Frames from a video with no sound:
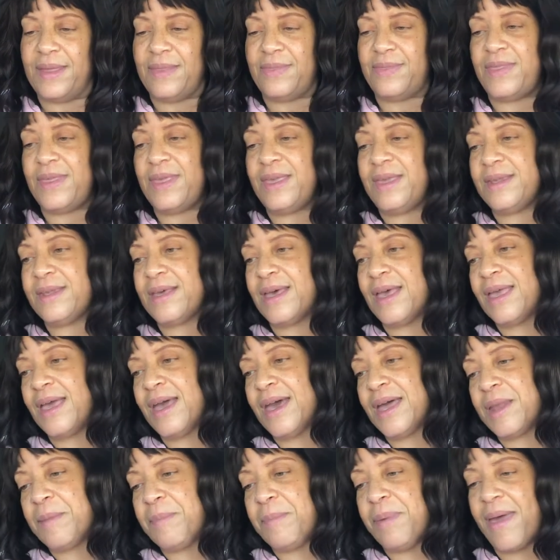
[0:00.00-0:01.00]
Then I
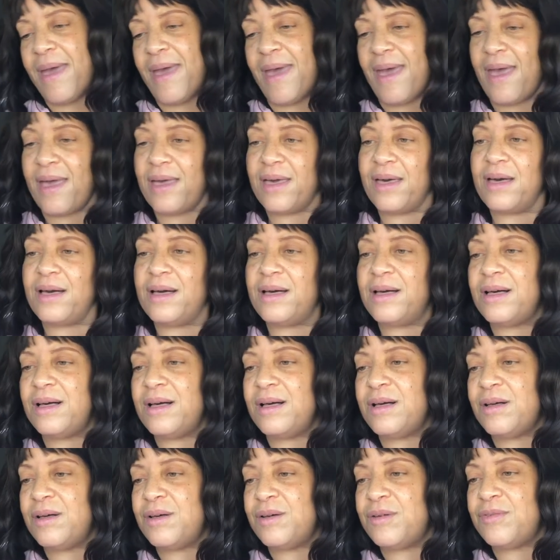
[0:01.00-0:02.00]
got a pack
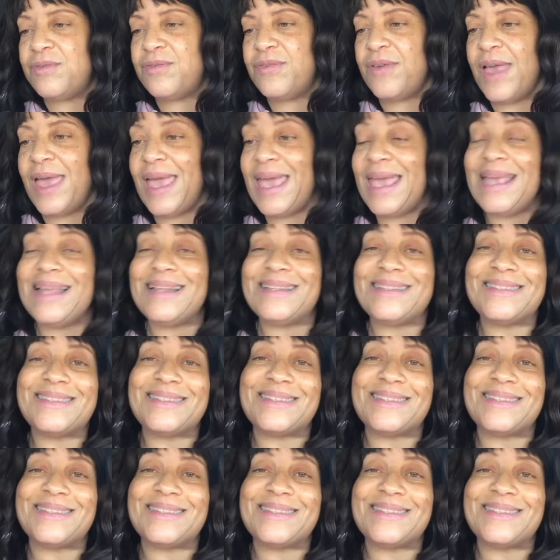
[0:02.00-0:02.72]
of eight